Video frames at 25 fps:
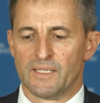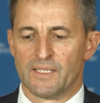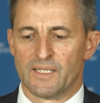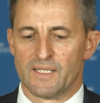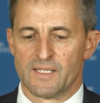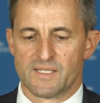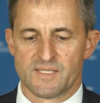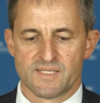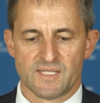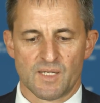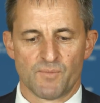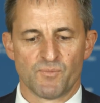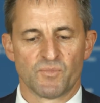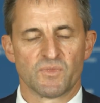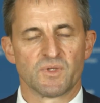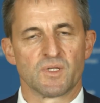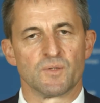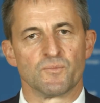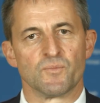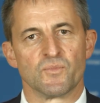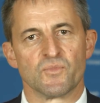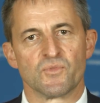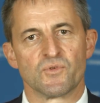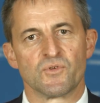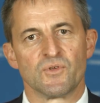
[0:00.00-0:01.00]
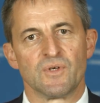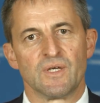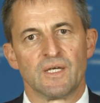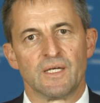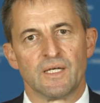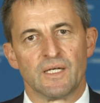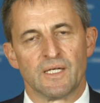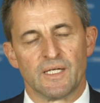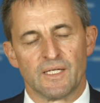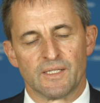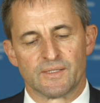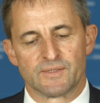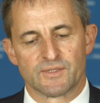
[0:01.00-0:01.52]
its symptoms,
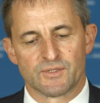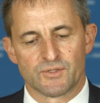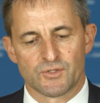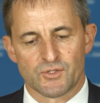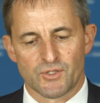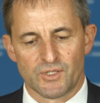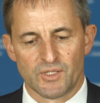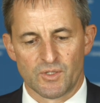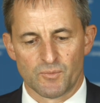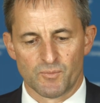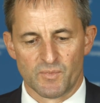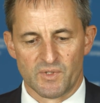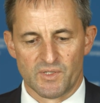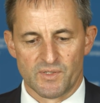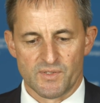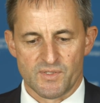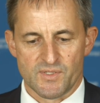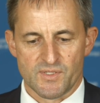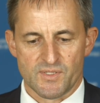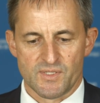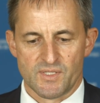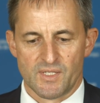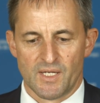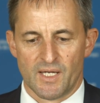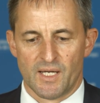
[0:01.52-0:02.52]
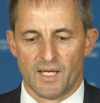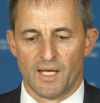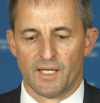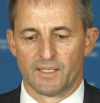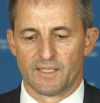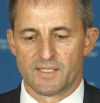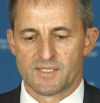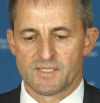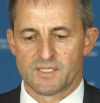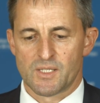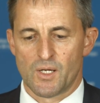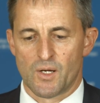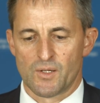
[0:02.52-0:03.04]
its treatments, and
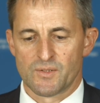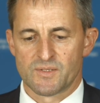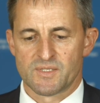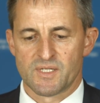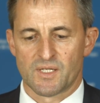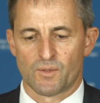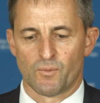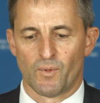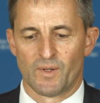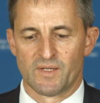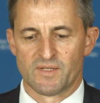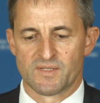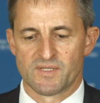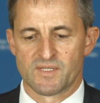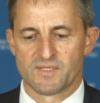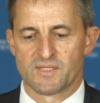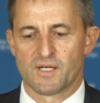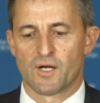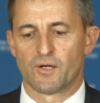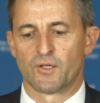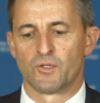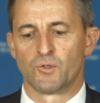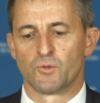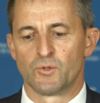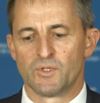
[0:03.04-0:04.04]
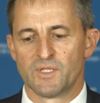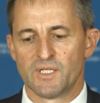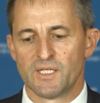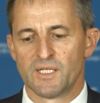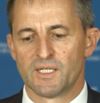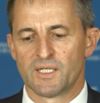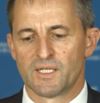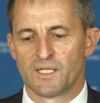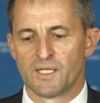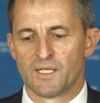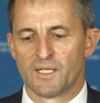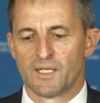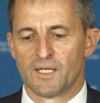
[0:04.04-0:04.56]
its consequences are
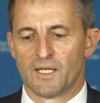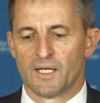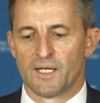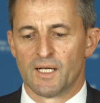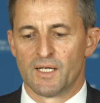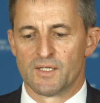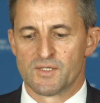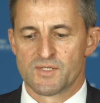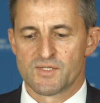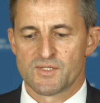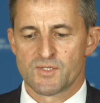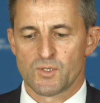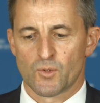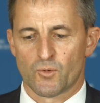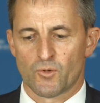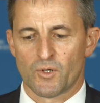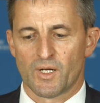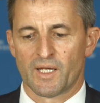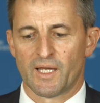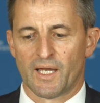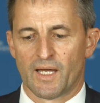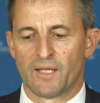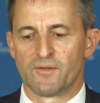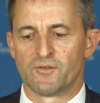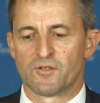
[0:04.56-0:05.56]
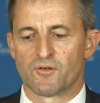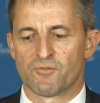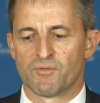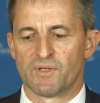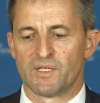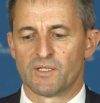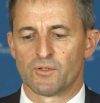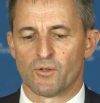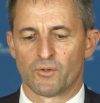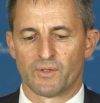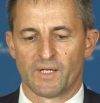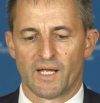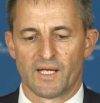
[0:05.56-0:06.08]
unique and sorely
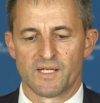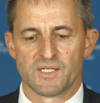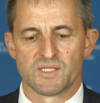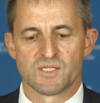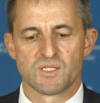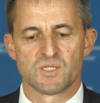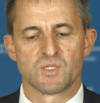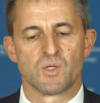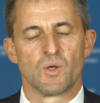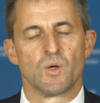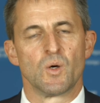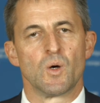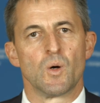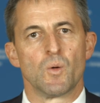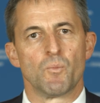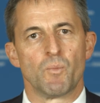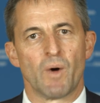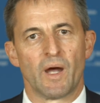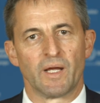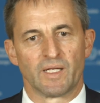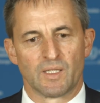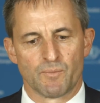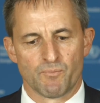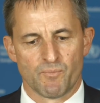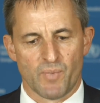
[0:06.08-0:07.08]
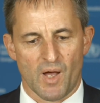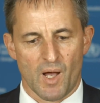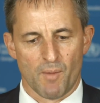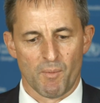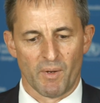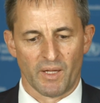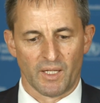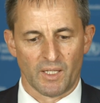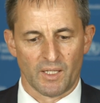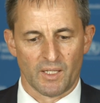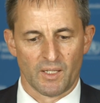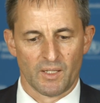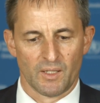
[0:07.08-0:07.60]
under-recognized by the
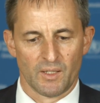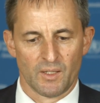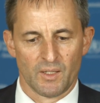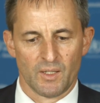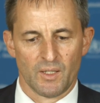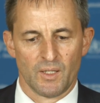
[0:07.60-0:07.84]
public,